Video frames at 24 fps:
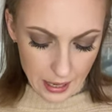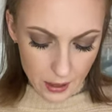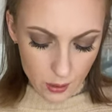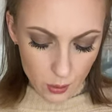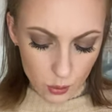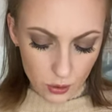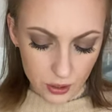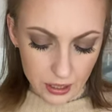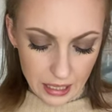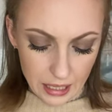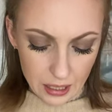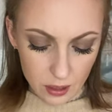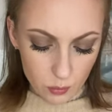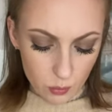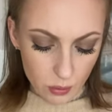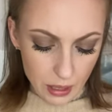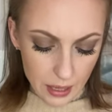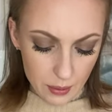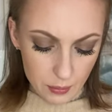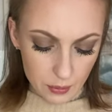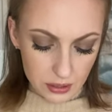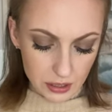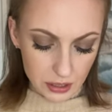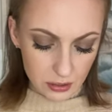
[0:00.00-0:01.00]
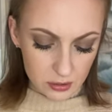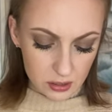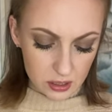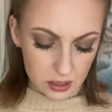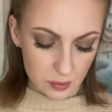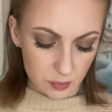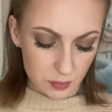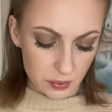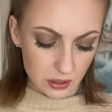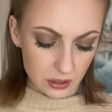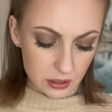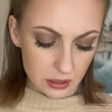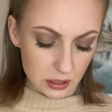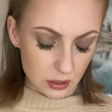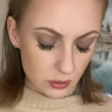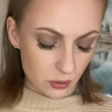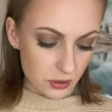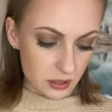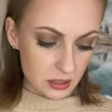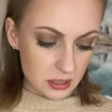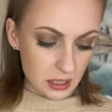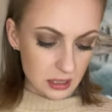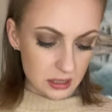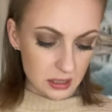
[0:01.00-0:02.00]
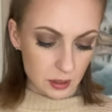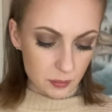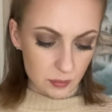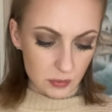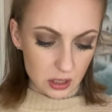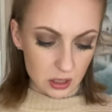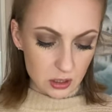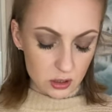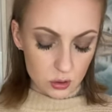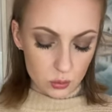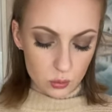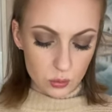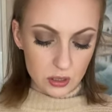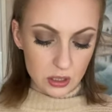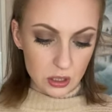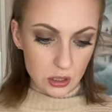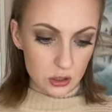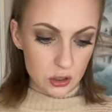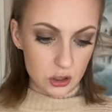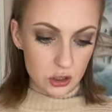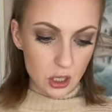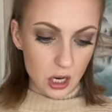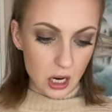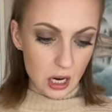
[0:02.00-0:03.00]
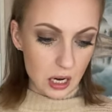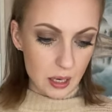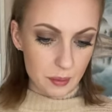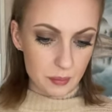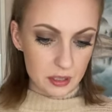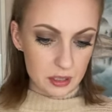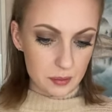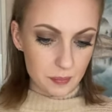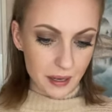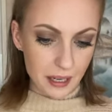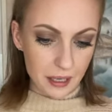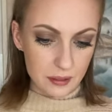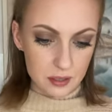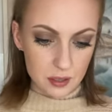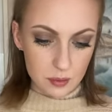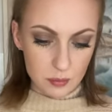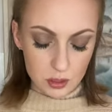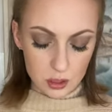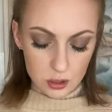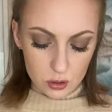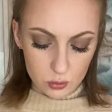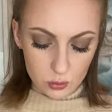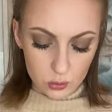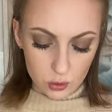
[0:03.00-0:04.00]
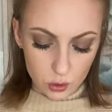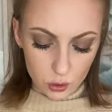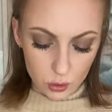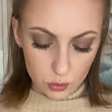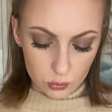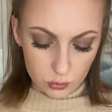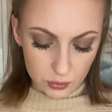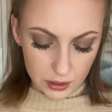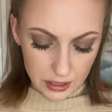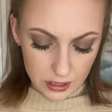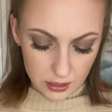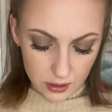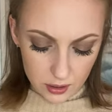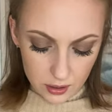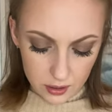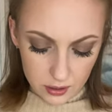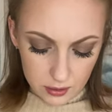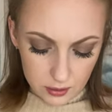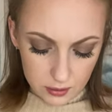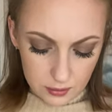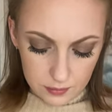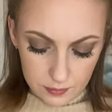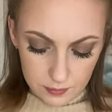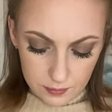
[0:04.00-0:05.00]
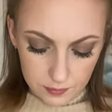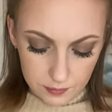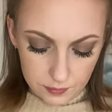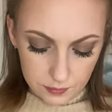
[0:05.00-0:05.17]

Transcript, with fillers: Or get away with their stability, or this has something to do with their job. This might have something to do with career